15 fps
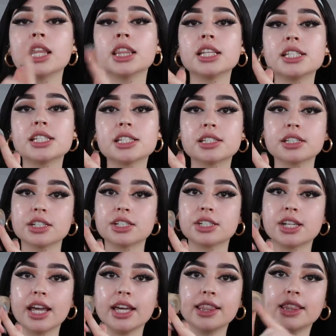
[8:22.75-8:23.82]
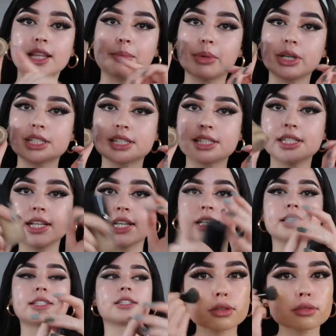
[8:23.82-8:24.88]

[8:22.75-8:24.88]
This is the shade number 6.